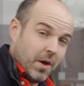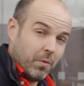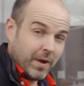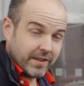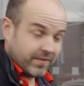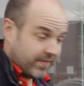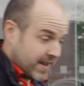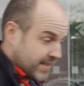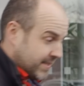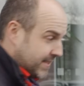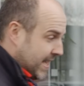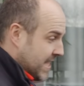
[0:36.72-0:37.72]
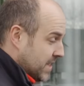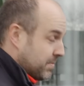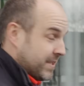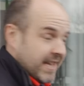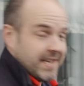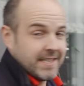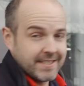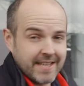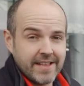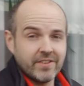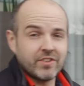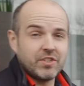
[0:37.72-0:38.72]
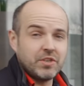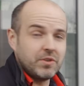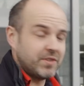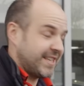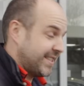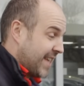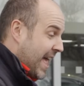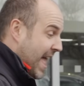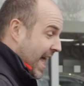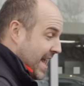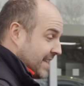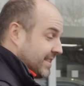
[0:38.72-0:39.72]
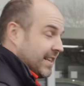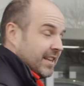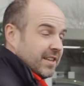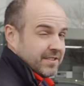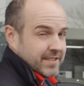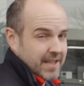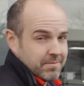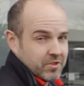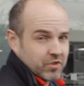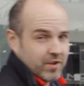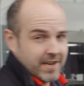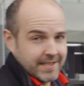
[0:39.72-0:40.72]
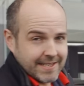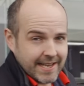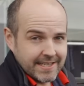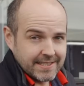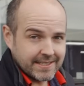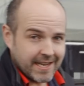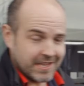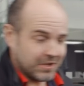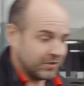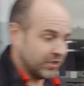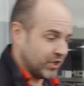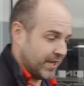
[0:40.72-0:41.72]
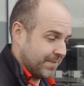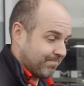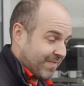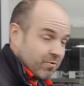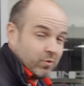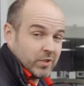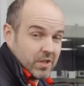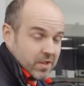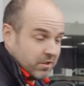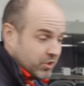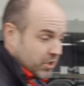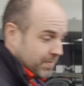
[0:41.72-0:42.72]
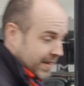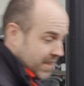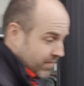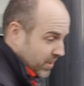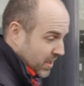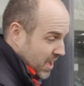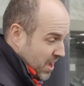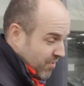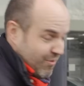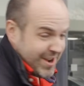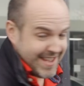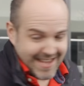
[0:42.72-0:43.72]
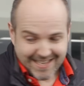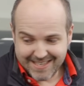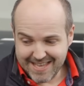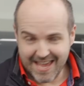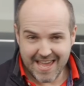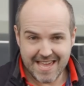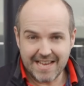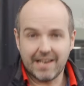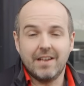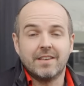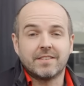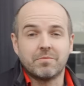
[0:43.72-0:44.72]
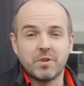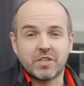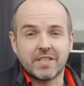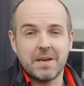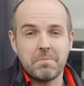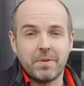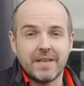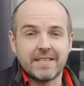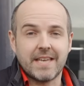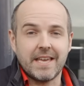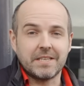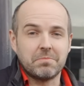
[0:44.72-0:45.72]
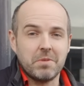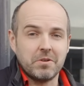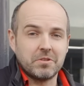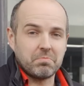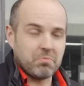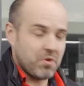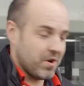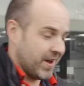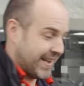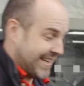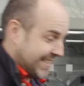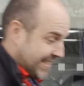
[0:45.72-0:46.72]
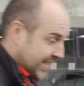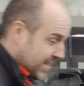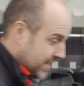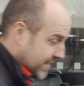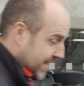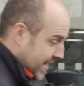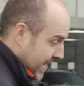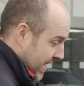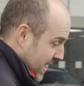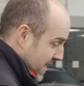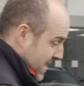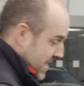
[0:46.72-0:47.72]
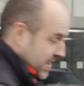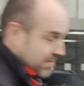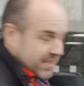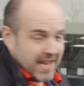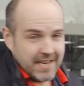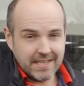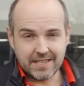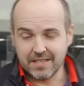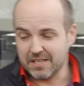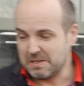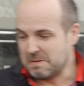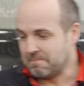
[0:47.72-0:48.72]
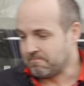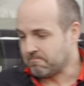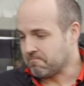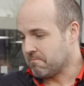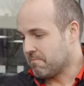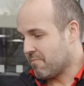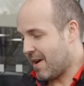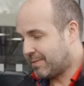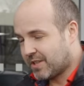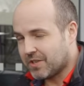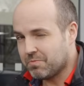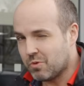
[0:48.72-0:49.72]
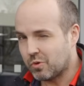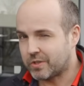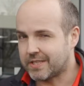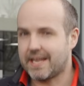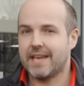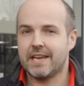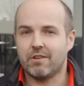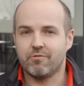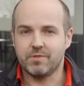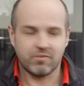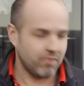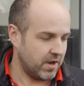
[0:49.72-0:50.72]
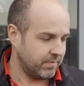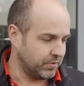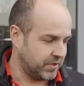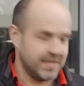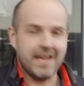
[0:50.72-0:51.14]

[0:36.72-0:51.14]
While it's fair to say that Mercedes tends to use its S-Class to demonstrate its latest technology, there are also those who believe that really it's the E-Class in which the company takes most pride, and it's certainly the Mercedes that perhaps does more to stand out from its rivals than